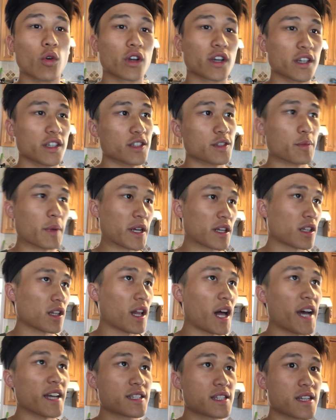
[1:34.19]
because my
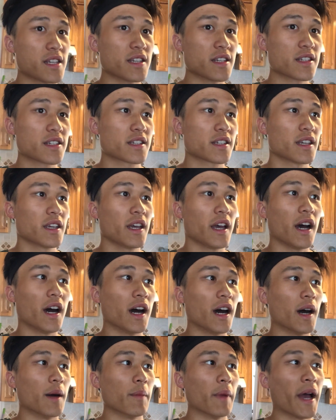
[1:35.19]
classes
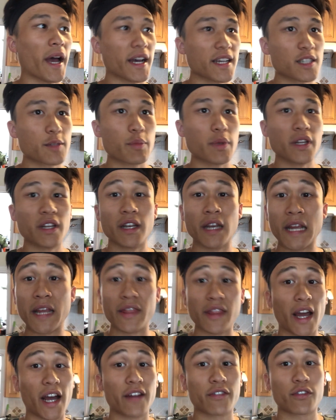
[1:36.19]
has been in the